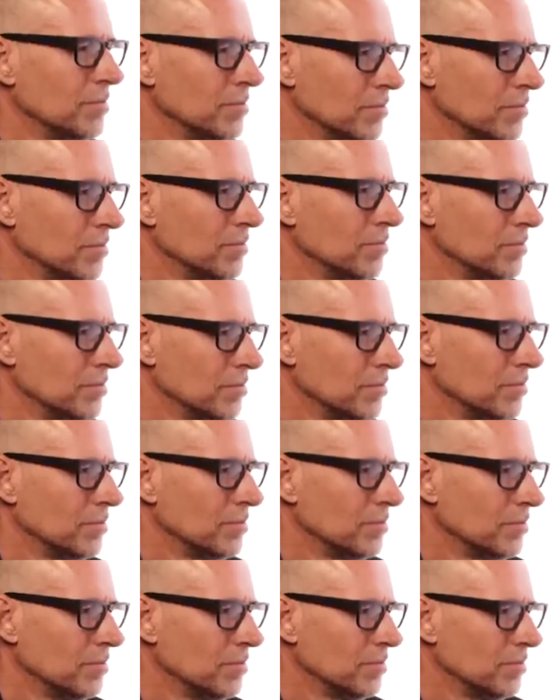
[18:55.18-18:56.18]

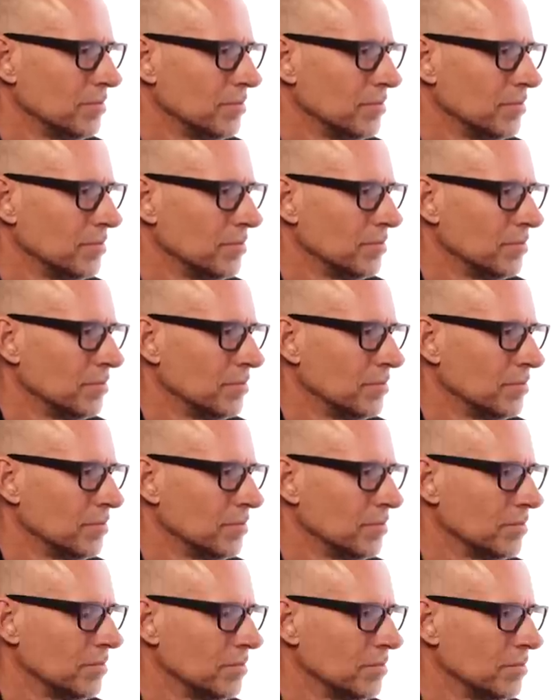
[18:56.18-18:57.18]

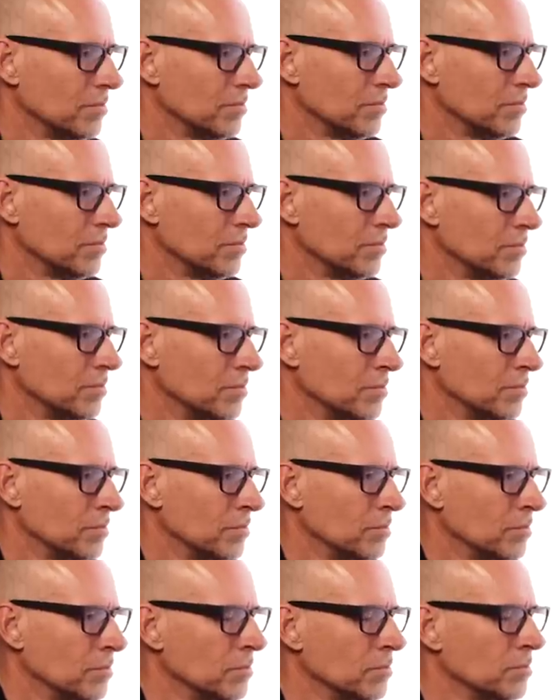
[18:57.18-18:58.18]

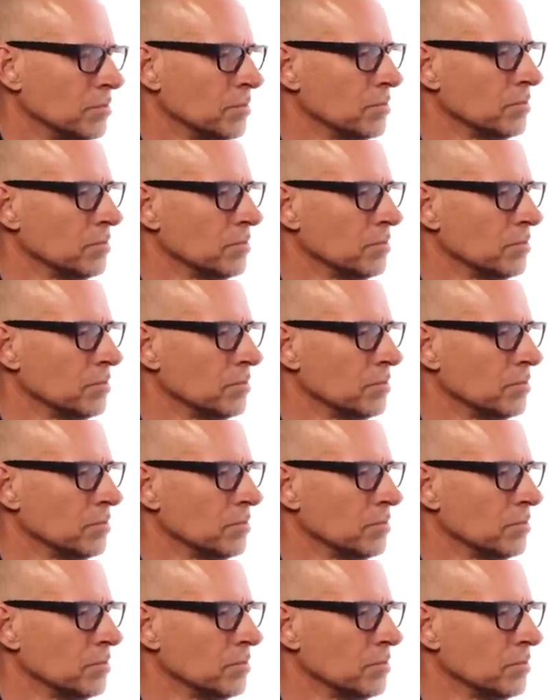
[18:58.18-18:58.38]
No words are spoken by the person on screen.